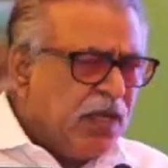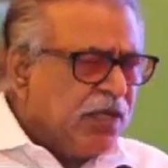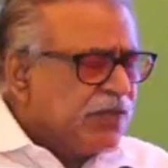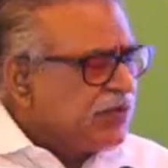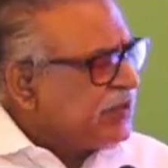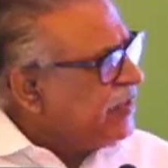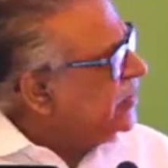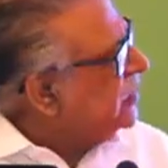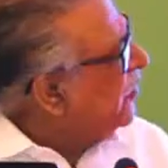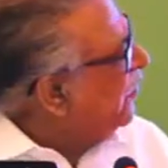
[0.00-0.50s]
you
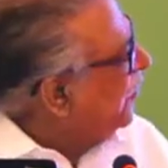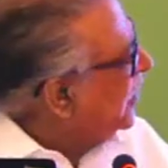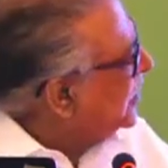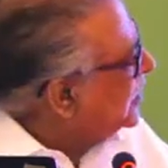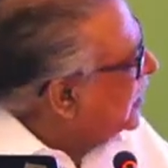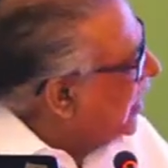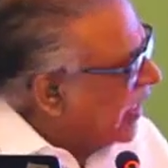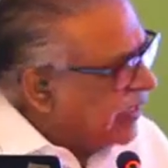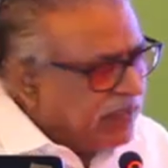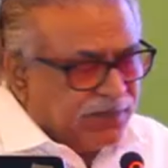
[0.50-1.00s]
see the
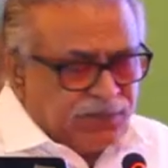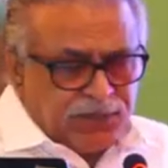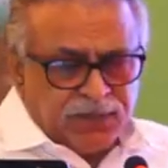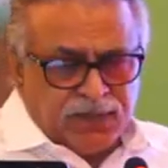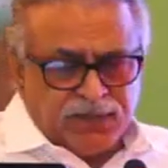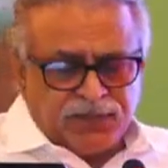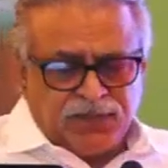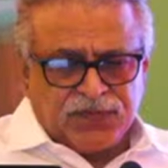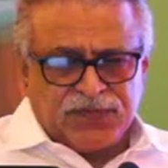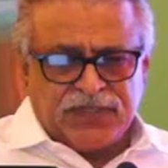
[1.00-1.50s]
first line, if
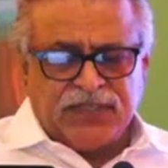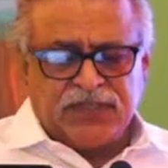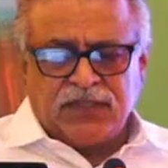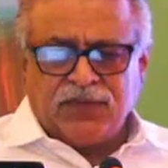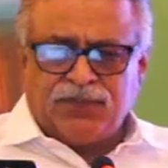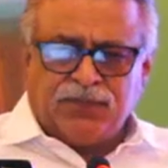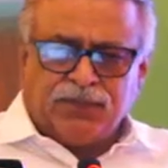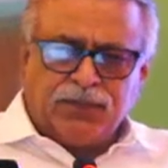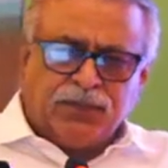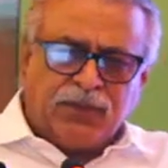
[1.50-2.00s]
you see
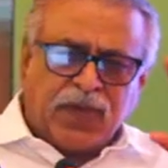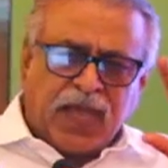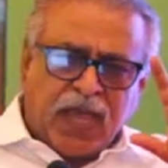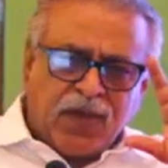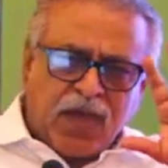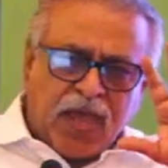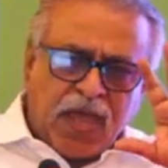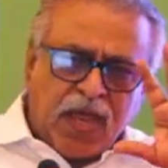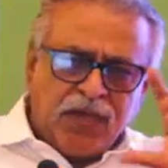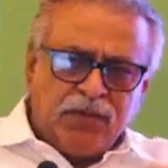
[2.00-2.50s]
the
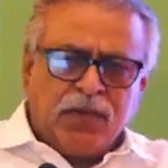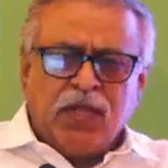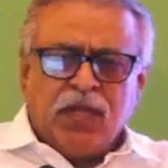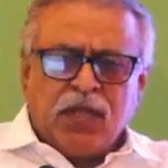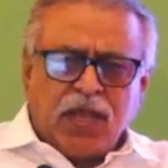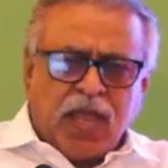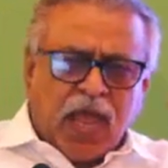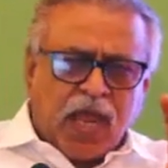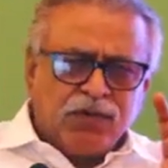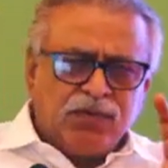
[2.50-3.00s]

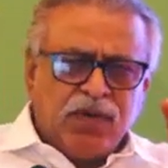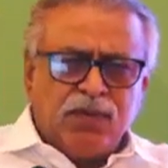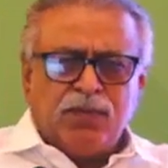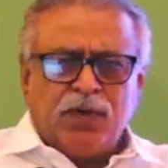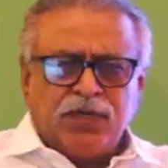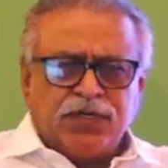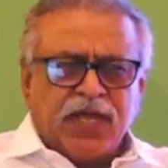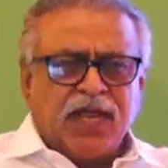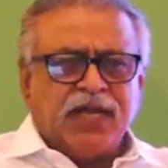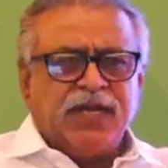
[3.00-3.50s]
annual
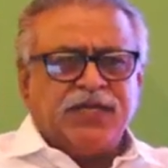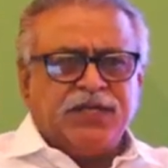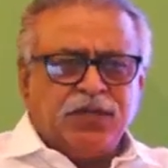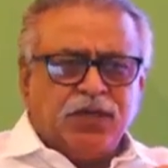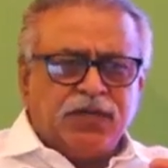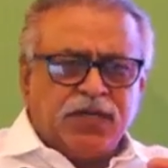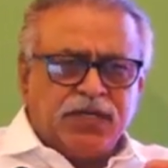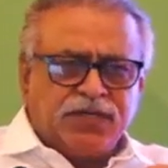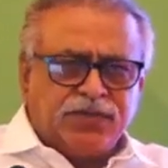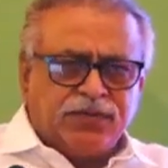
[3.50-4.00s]
mortality
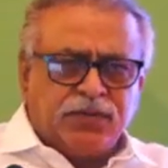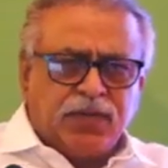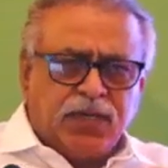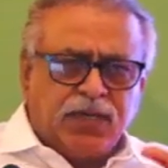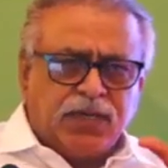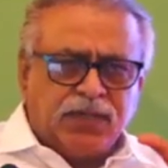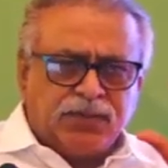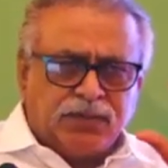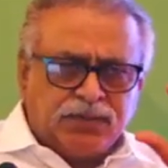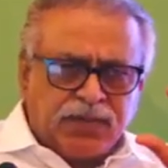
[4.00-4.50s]
on a
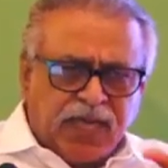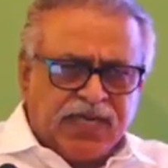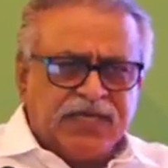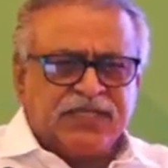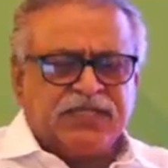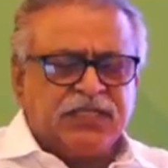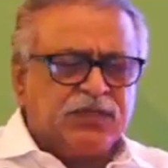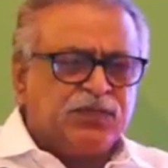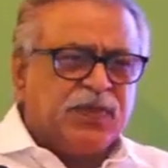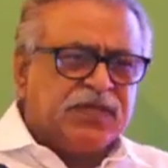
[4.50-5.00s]

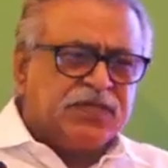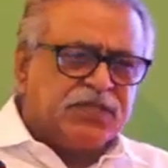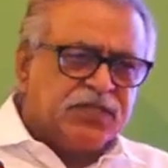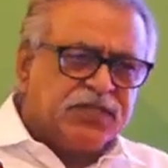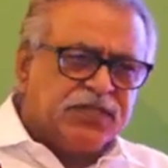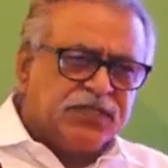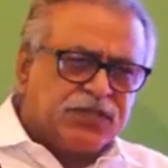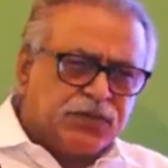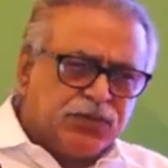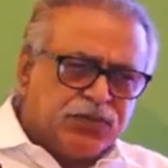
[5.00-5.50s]
dialysis patient
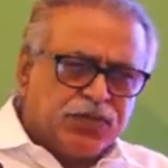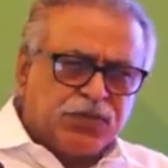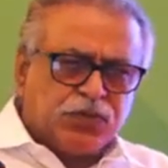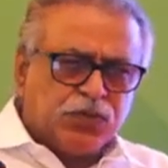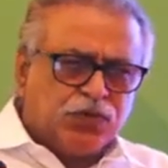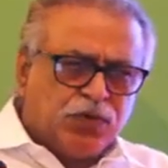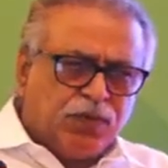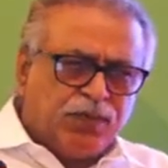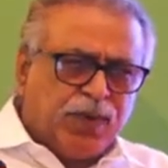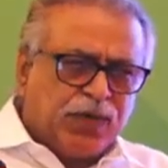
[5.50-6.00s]
is to the
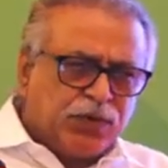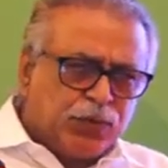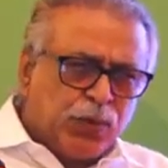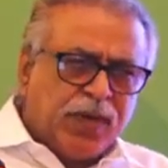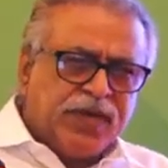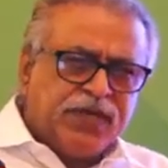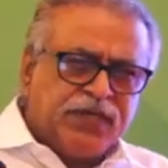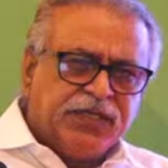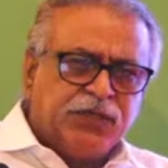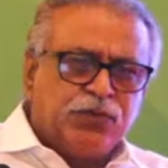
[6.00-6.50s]
tune of about
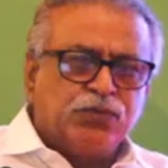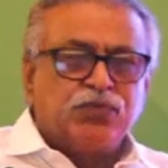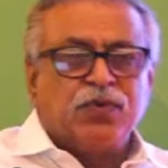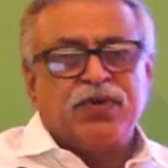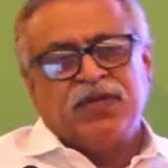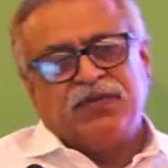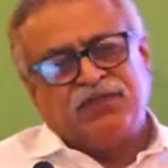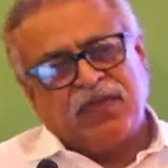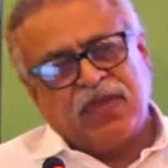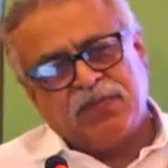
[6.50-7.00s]
20 to
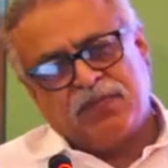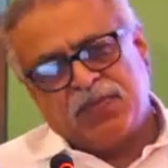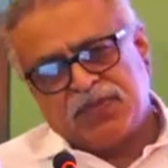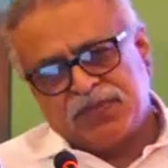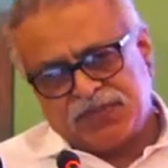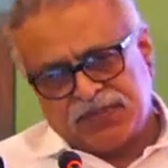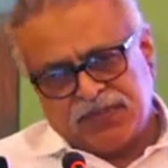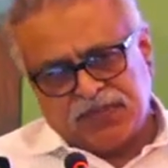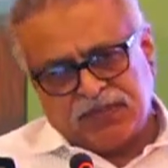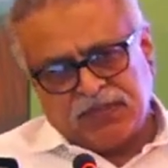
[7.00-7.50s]

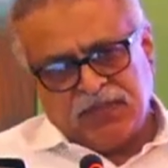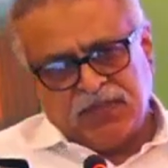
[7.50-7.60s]
25%.